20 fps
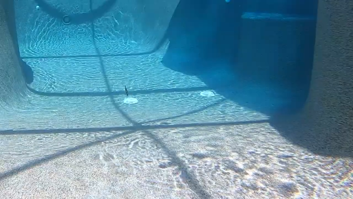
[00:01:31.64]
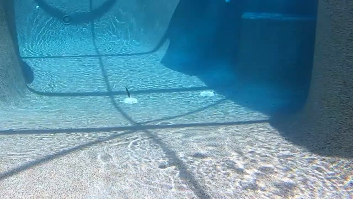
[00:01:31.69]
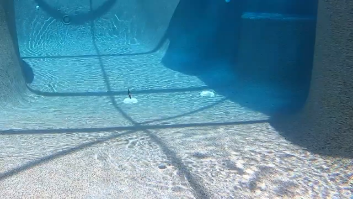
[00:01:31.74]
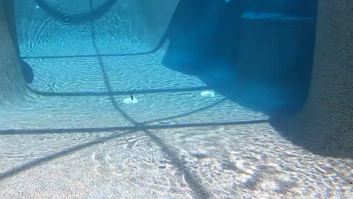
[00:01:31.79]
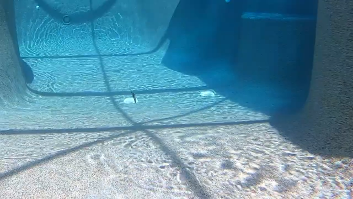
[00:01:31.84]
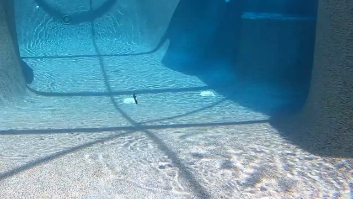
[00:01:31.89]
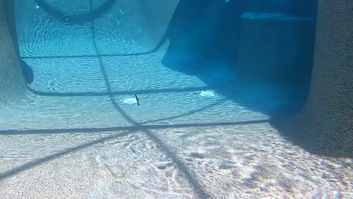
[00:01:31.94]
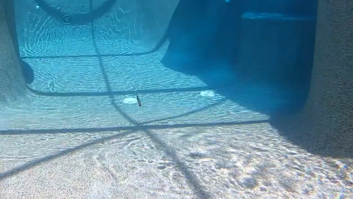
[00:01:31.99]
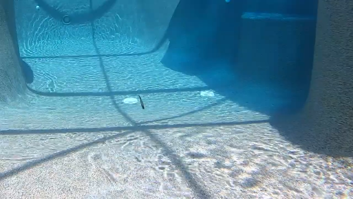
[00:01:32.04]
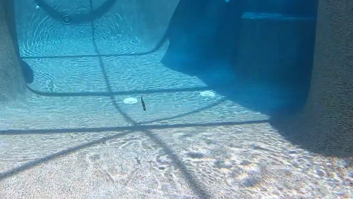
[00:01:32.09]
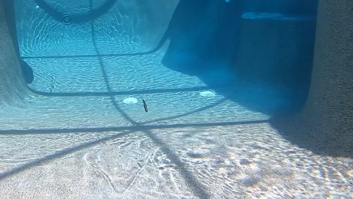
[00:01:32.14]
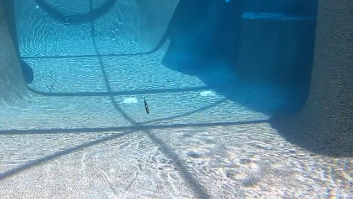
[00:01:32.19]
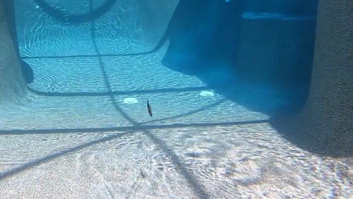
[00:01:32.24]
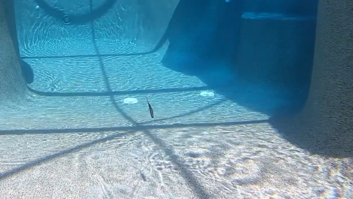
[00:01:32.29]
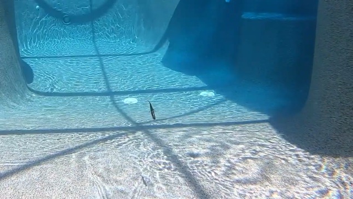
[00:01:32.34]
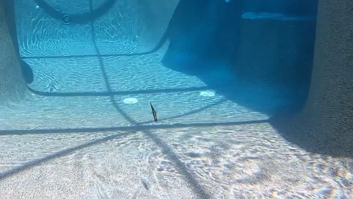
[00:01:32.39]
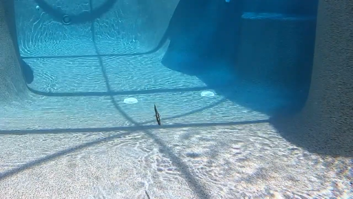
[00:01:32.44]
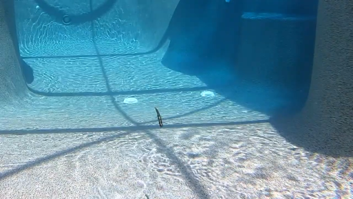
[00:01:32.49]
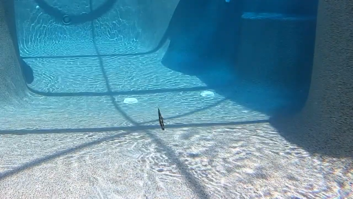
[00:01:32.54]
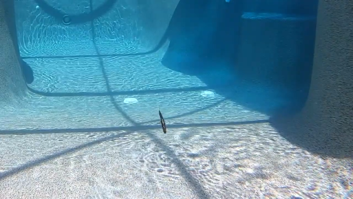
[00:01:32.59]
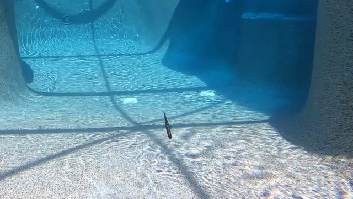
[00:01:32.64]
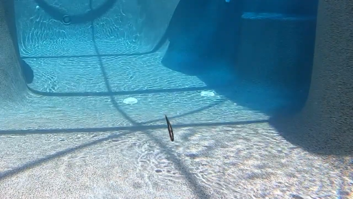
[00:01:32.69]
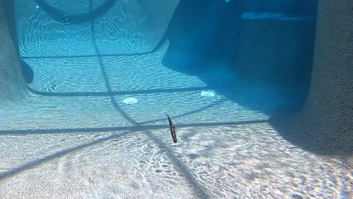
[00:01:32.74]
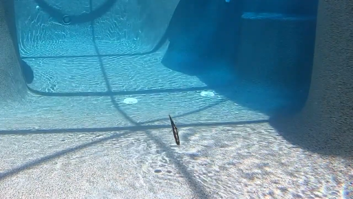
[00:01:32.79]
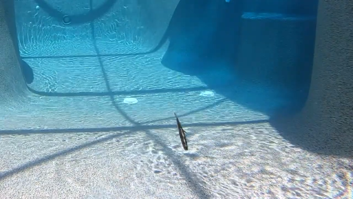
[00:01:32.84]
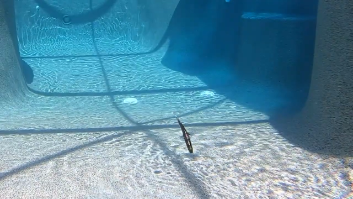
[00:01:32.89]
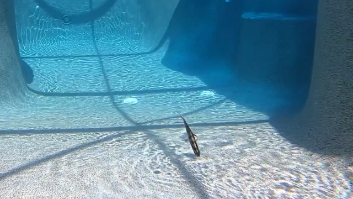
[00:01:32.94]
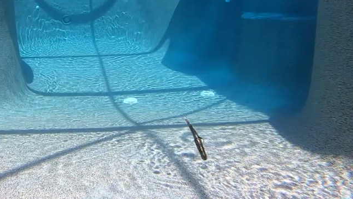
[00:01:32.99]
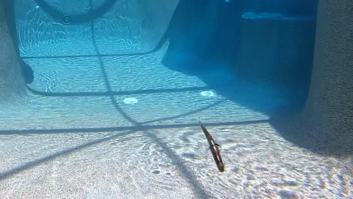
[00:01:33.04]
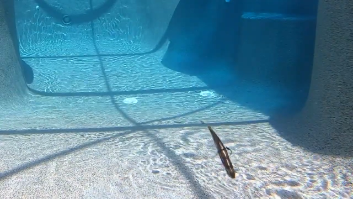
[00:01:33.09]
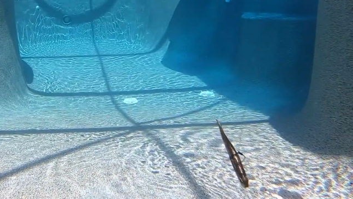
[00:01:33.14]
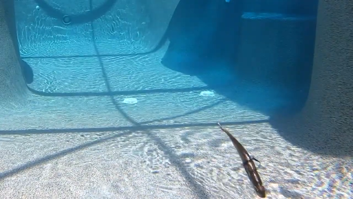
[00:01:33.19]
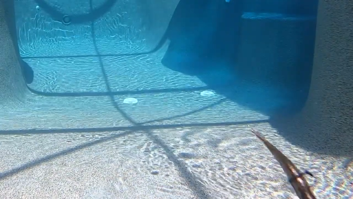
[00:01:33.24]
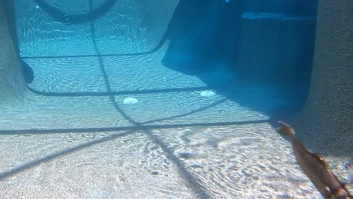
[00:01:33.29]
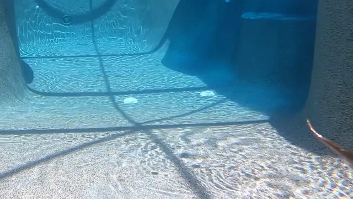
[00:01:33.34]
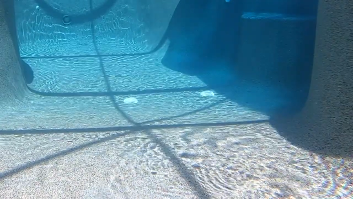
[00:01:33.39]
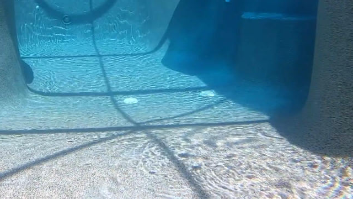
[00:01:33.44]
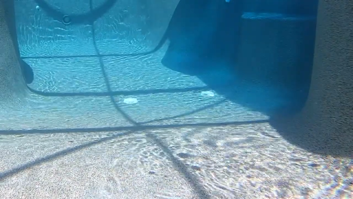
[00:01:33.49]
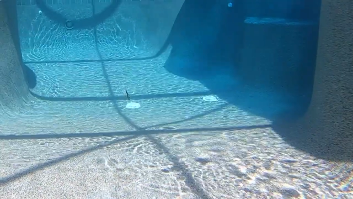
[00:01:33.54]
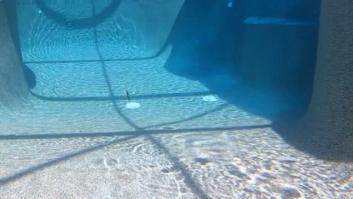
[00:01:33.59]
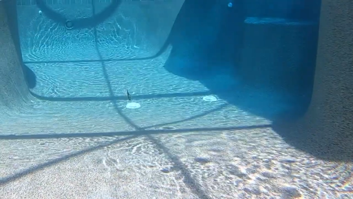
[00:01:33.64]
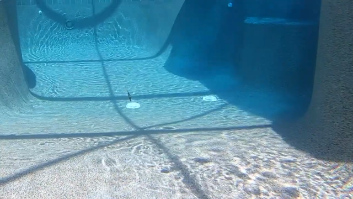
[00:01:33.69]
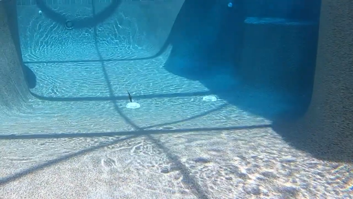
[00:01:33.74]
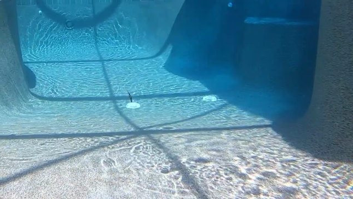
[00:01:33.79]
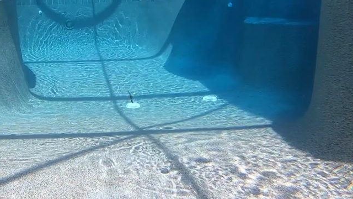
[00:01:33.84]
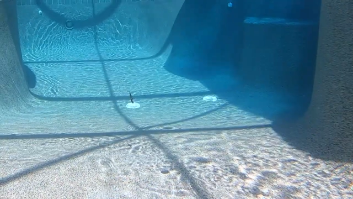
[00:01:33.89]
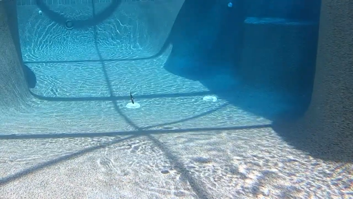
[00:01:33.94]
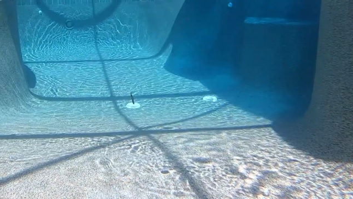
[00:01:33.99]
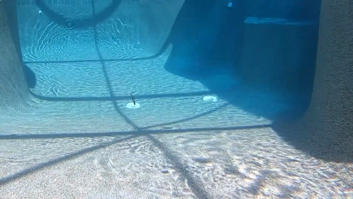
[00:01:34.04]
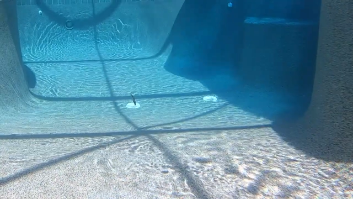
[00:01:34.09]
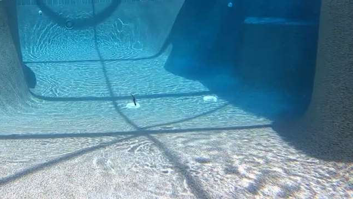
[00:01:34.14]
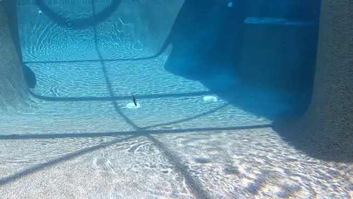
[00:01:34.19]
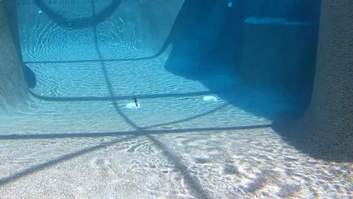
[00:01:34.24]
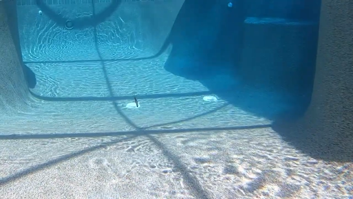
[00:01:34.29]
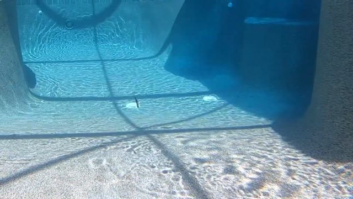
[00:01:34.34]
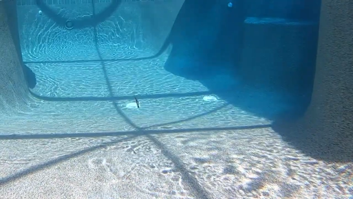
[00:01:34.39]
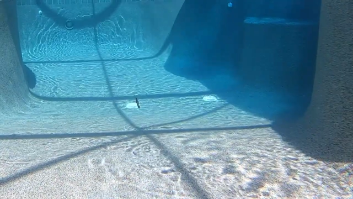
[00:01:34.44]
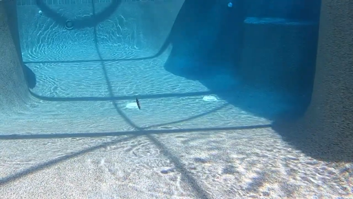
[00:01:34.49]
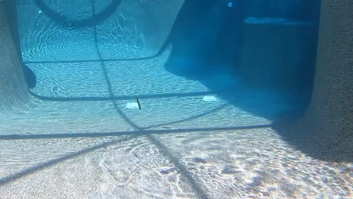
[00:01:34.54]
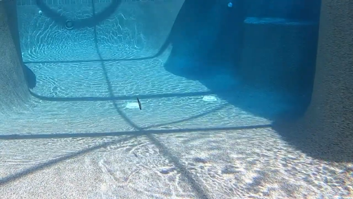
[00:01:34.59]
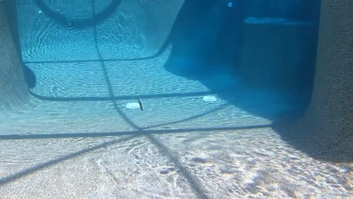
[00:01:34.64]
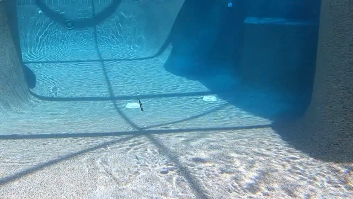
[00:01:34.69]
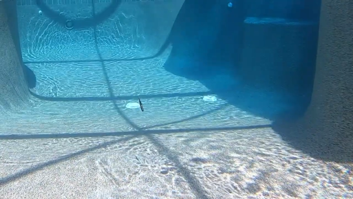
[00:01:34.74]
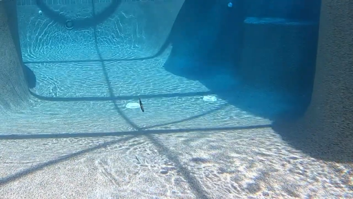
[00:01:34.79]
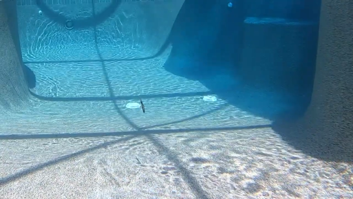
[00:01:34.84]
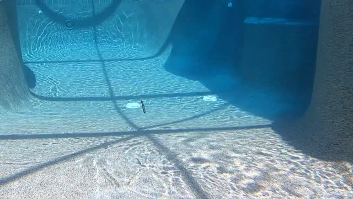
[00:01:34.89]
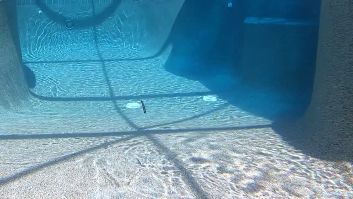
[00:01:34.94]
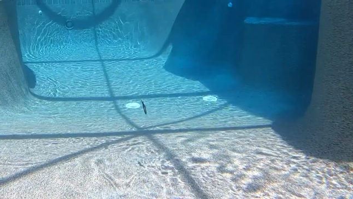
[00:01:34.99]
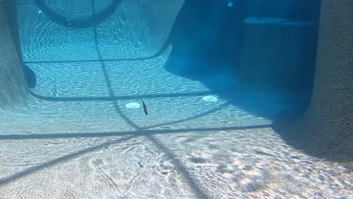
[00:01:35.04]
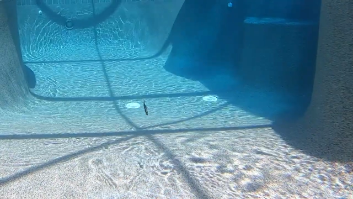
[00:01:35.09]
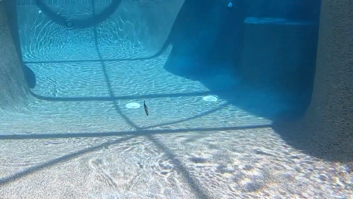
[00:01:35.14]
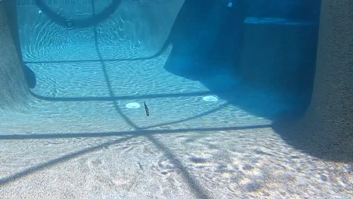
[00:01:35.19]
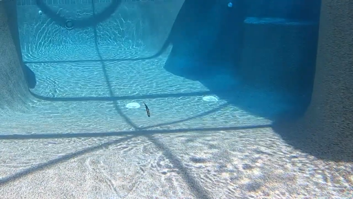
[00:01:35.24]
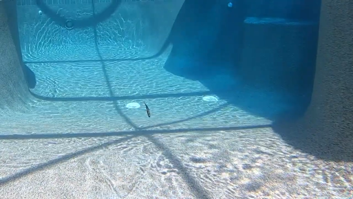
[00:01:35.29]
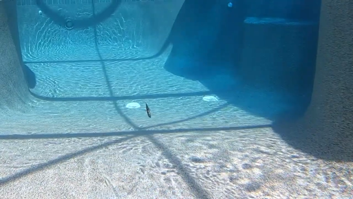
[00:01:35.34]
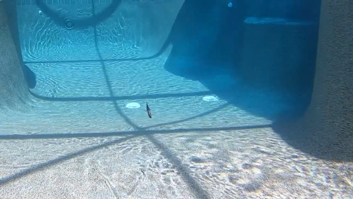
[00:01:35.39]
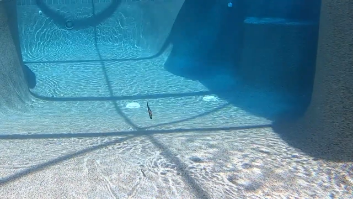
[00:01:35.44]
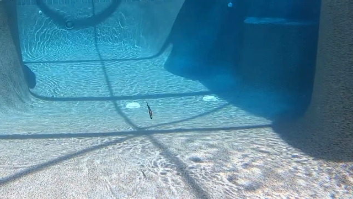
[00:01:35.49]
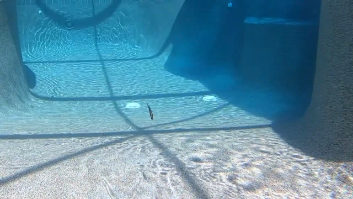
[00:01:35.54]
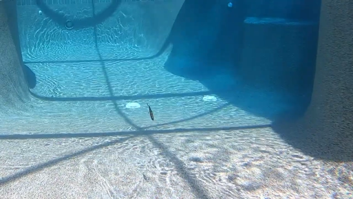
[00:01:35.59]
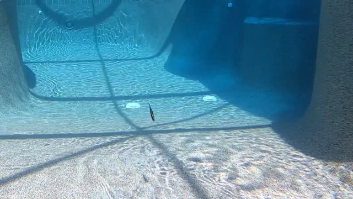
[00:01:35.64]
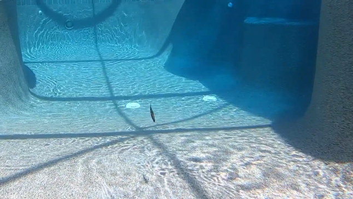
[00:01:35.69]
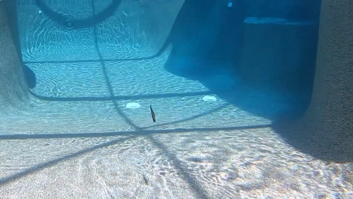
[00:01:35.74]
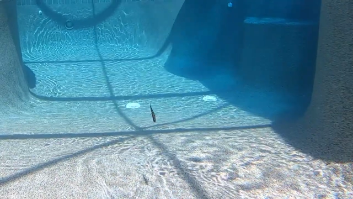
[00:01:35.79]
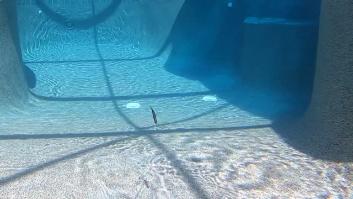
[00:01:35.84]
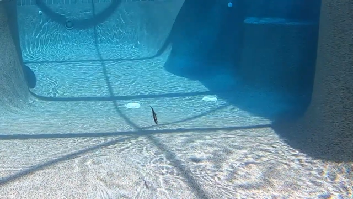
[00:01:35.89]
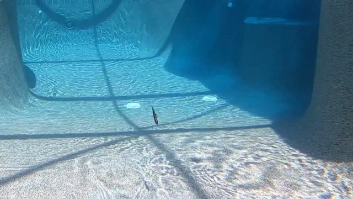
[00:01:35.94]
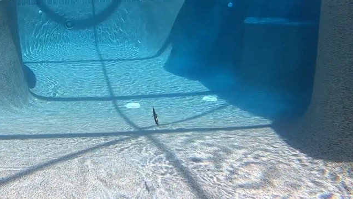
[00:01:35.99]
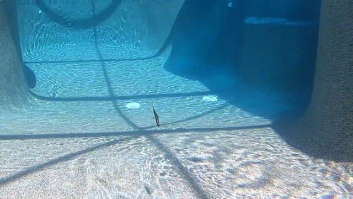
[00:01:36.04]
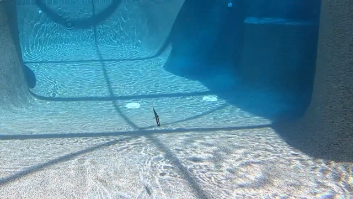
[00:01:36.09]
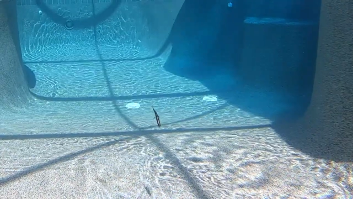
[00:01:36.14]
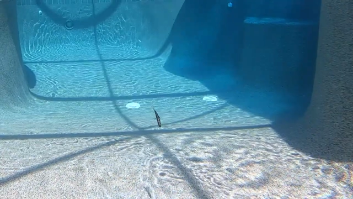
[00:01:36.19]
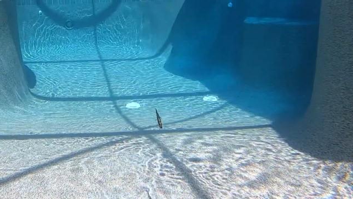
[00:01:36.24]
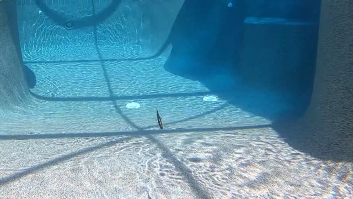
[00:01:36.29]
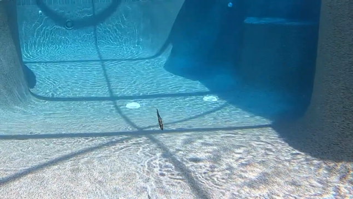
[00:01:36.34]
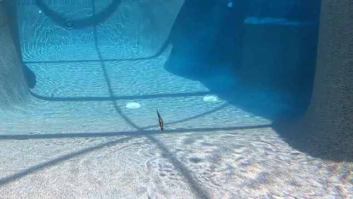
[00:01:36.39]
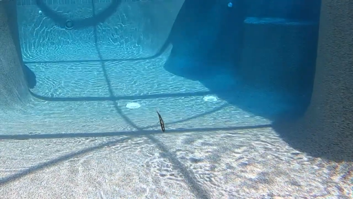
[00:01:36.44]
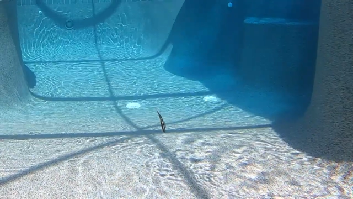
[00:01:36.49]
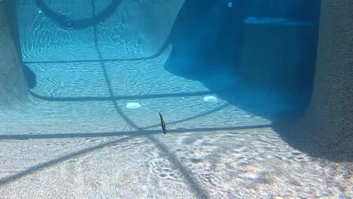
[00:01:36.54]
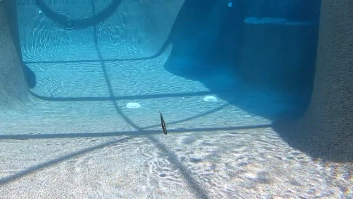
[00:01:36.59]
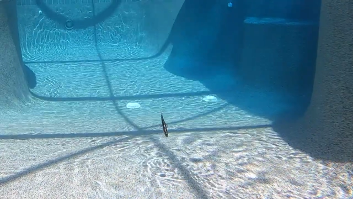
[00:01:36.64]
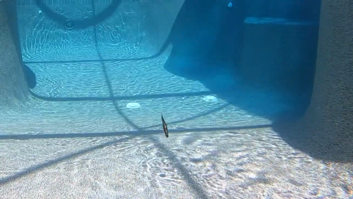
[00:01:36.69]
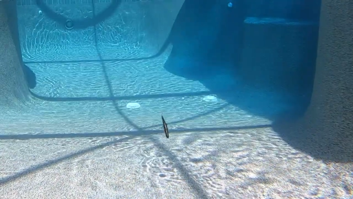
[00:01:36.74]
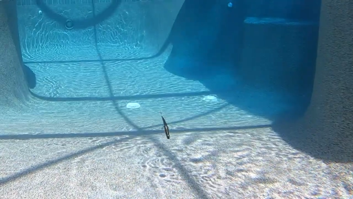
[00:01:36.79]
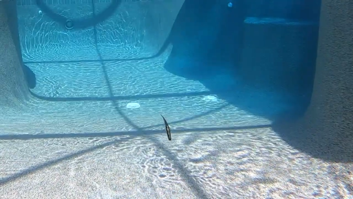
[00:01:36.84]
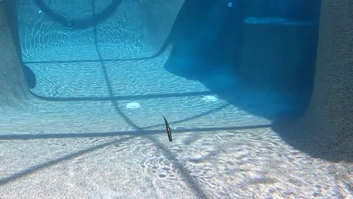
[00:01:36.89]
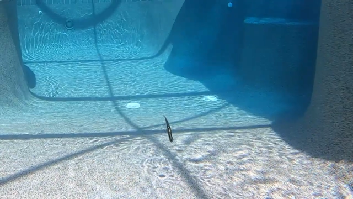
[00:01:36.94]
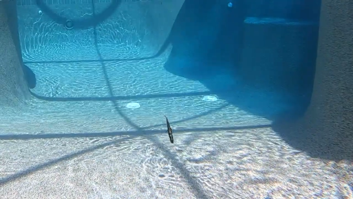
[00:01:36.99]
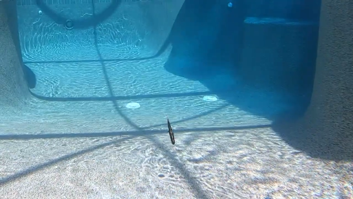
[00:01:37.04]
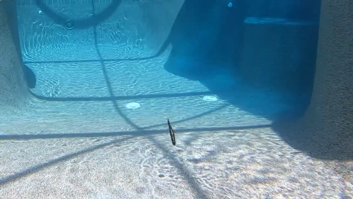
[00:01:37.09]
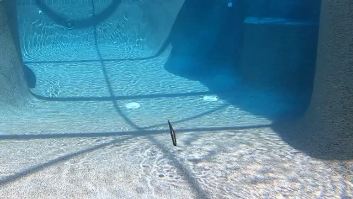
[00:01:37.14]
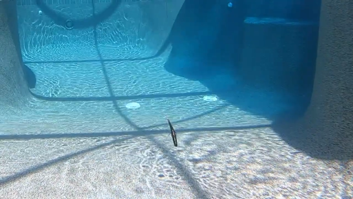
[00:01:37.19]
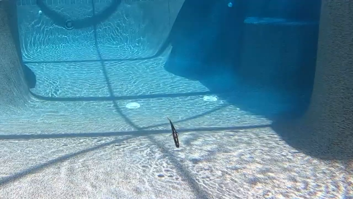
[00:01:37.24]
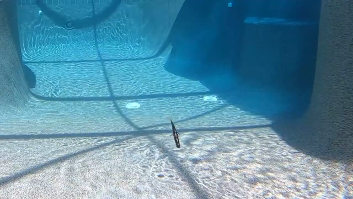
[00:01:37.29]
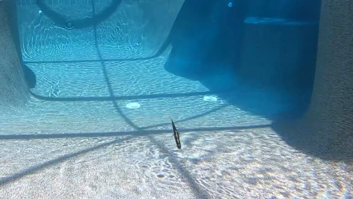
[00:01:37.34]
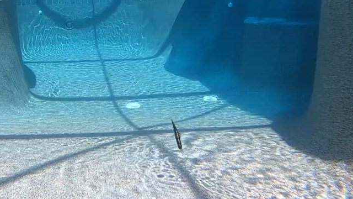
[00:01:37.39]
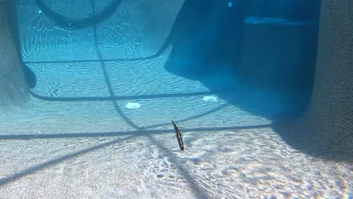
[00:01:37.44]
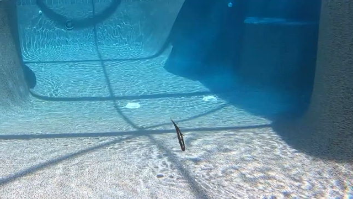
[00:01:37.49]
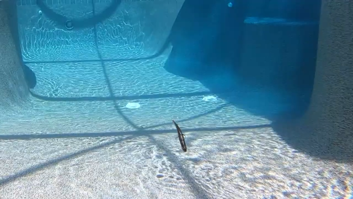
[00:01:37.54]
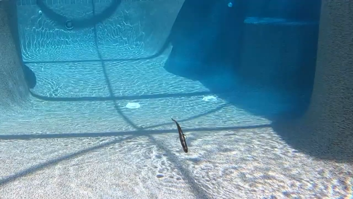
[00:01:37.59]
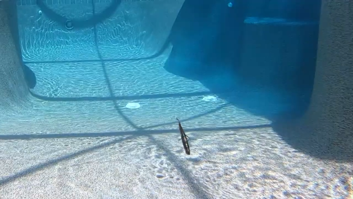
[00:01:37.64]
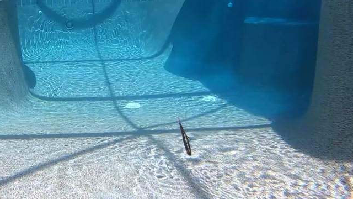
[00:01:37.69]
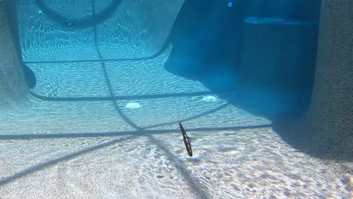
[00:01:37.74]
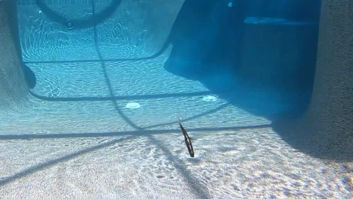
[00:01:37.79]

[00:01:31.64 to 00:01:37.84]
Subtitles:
Nobody's mouth can be seen.